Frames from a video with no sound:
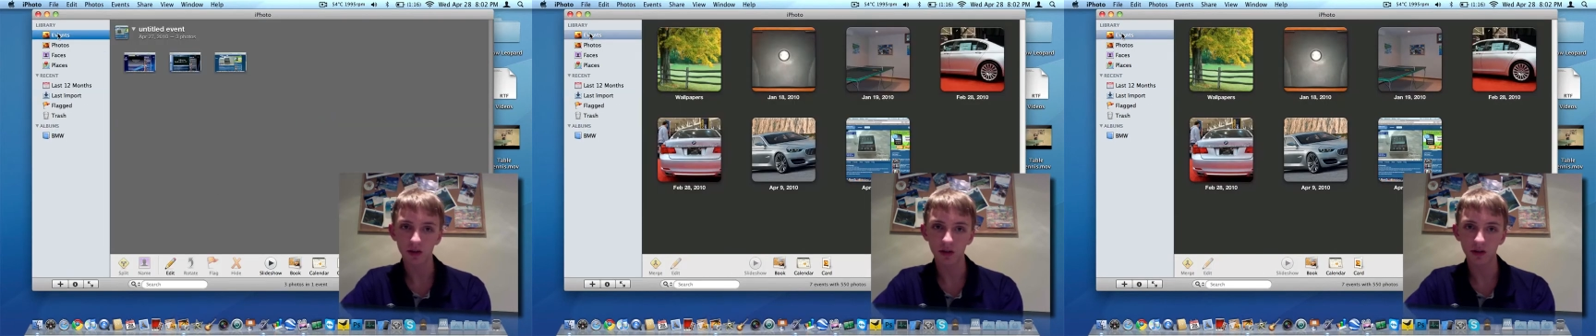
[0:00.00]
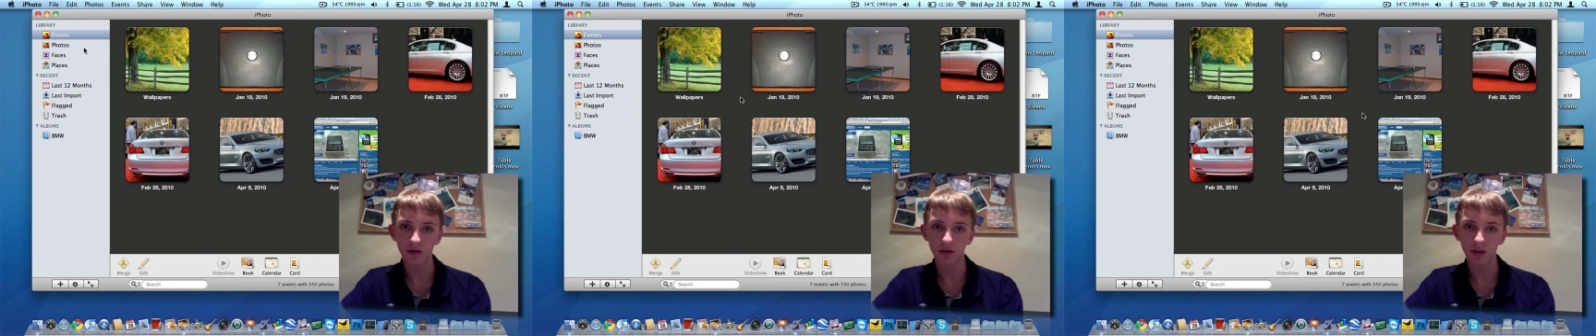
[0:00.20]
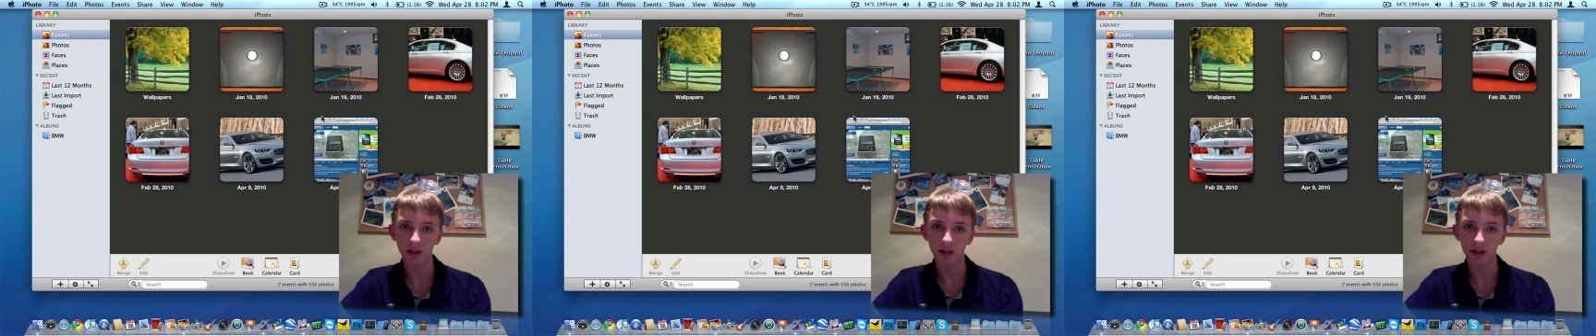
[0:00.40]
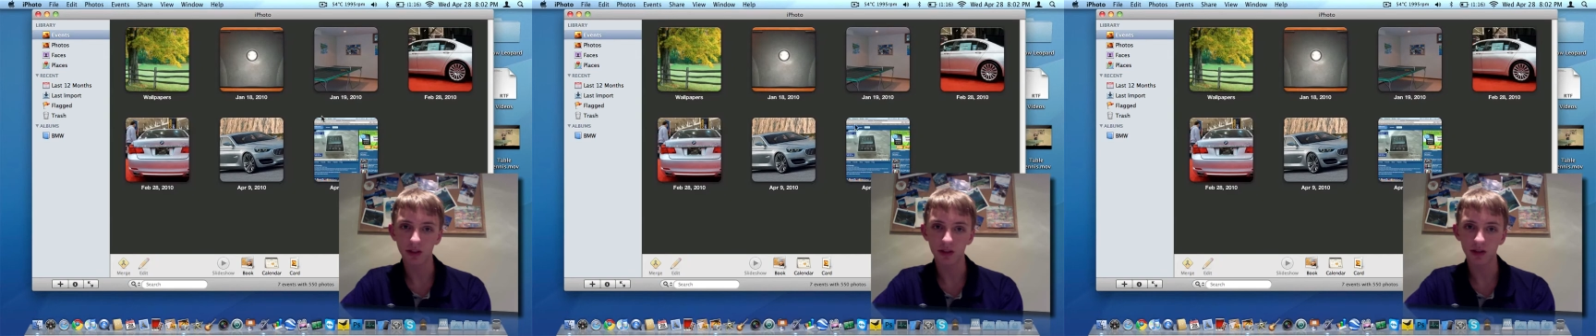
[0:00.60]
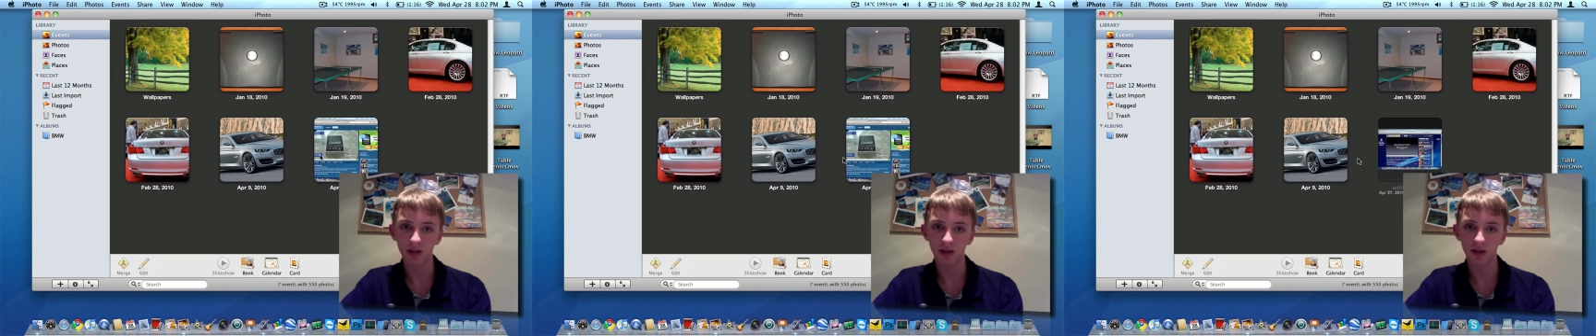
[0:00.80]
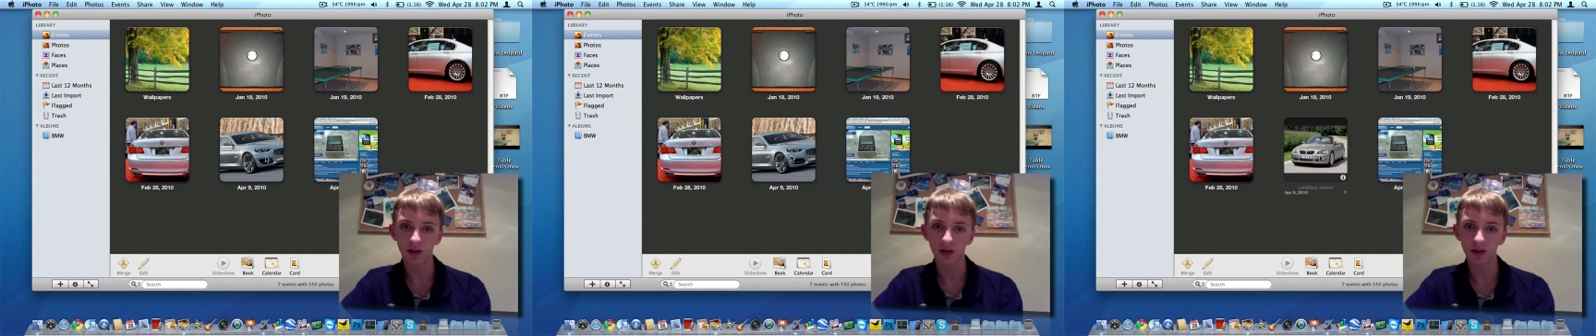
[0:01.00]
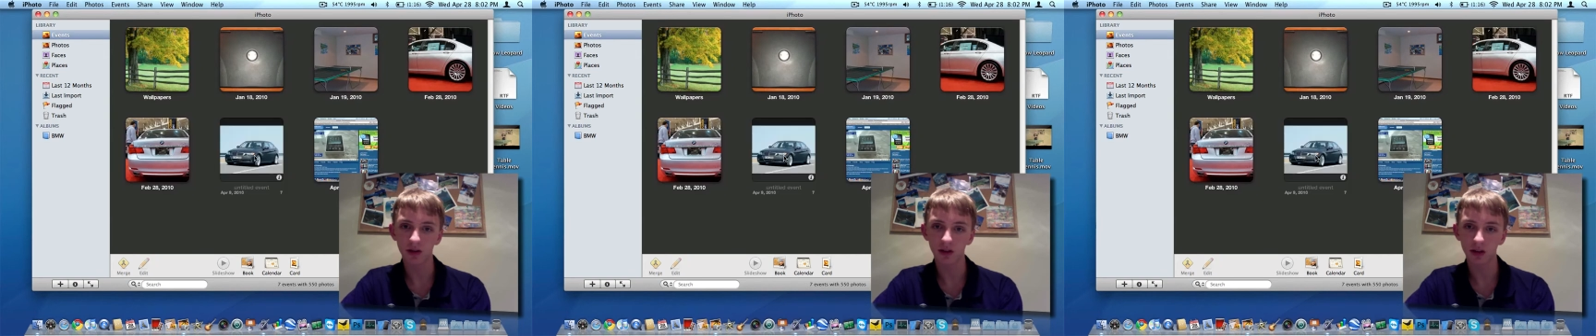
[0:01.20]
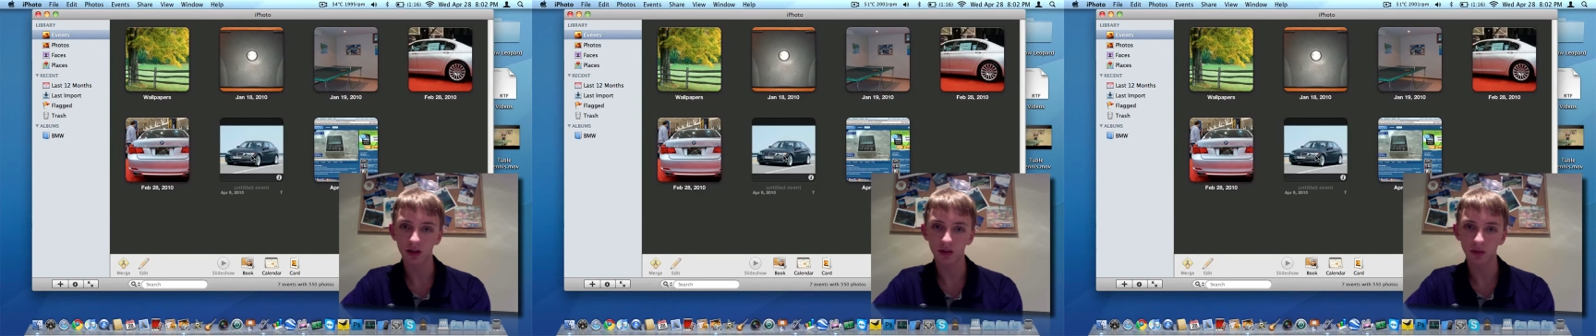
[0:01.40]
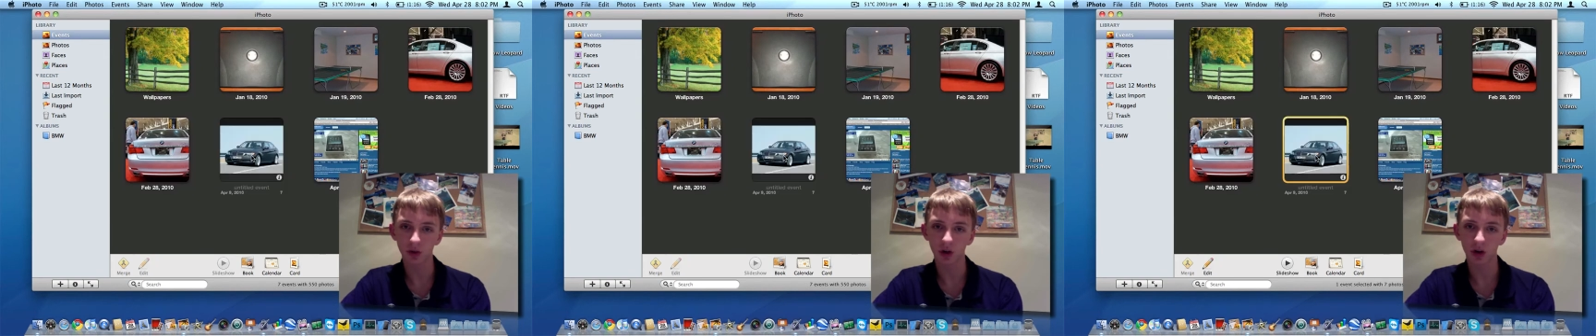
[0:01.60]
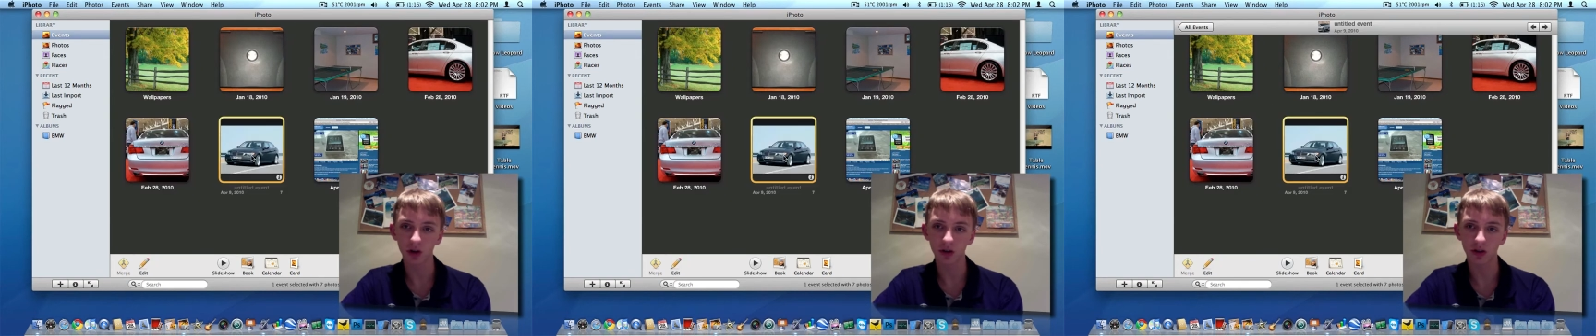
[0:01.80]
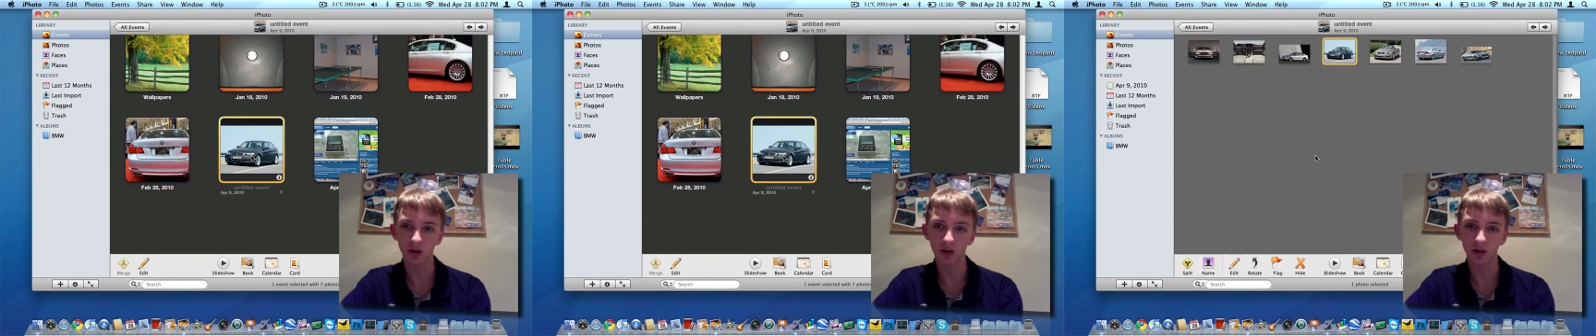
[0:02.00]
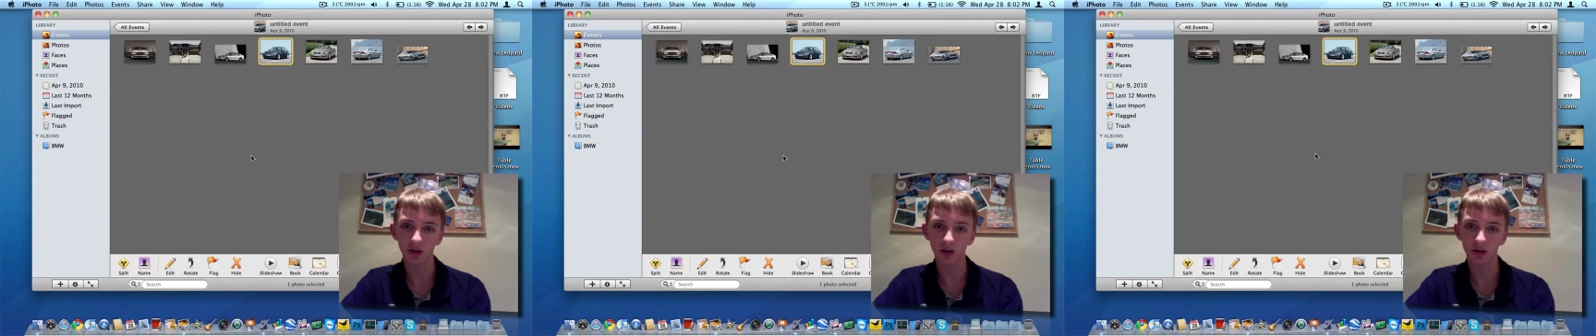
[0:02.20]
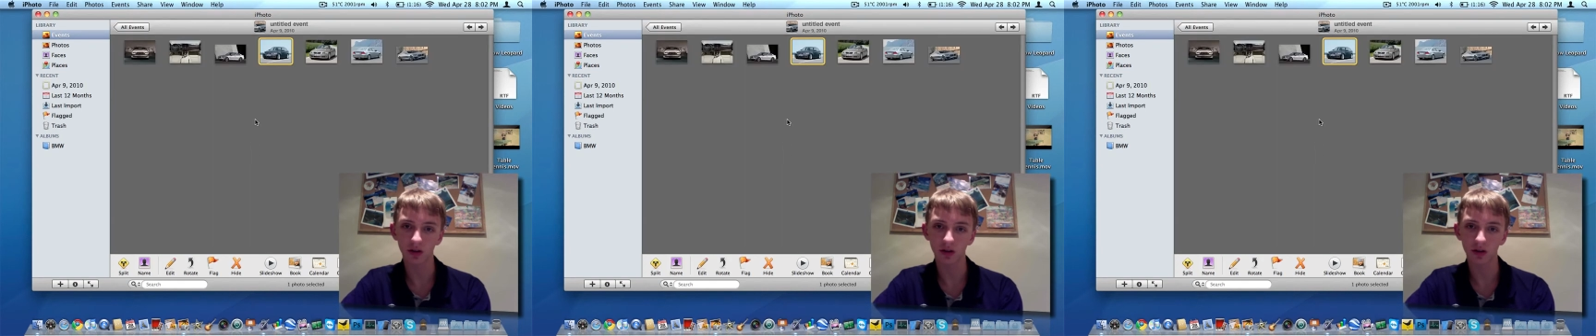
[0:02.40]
the events. Got some cars in here.